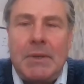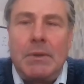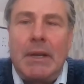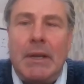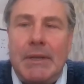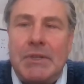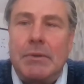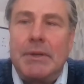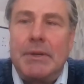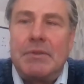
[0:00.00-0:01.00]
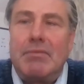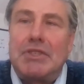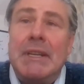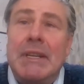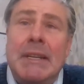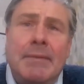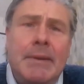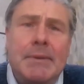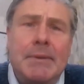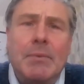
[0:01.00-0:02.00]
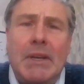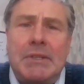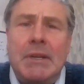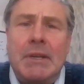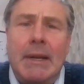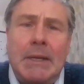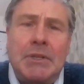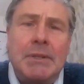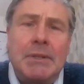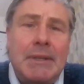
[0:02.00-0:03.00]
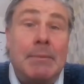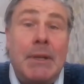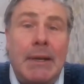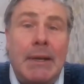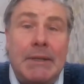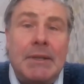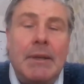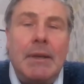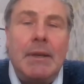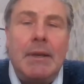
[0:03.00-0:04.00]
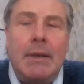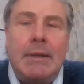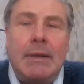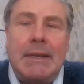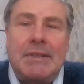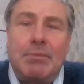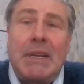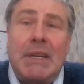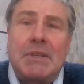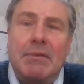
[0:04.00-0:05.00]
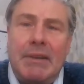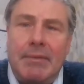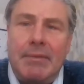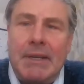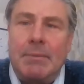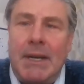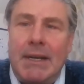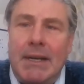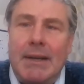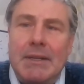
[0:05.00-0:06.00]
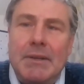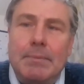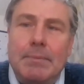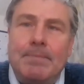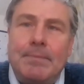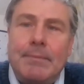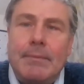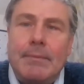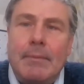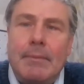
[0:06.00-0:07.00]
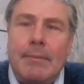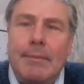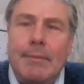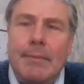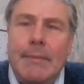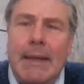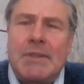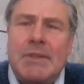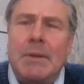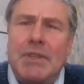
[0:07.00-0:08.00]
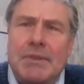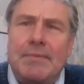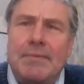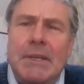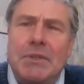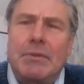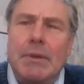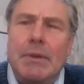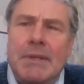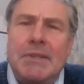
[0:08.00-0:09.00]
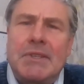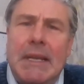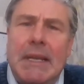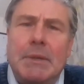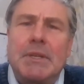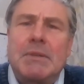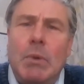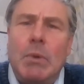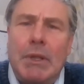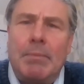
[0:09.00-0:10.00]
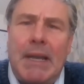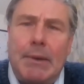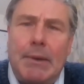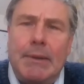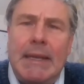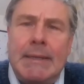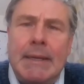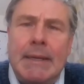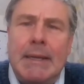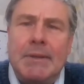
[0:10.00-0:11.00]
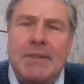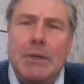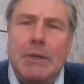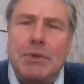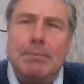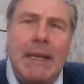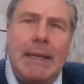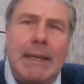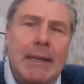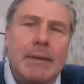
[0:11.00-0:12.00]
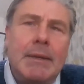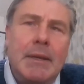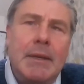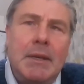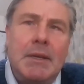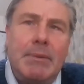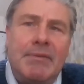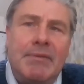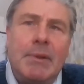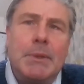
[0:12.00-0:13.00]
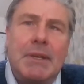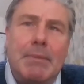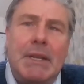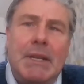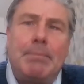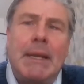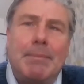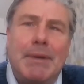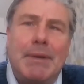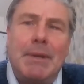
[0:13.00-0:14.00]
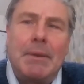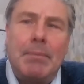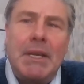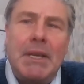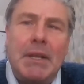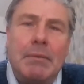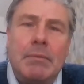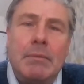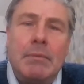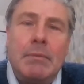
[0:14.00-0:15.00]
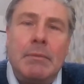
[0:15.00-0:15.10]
as ongoing stories of Russian interference in Western elections come to light, and as the Brexit referendum highlighted, it's not just fringe groups that seek to exploit the power of the internet and social media to influence and manipulate public opinion,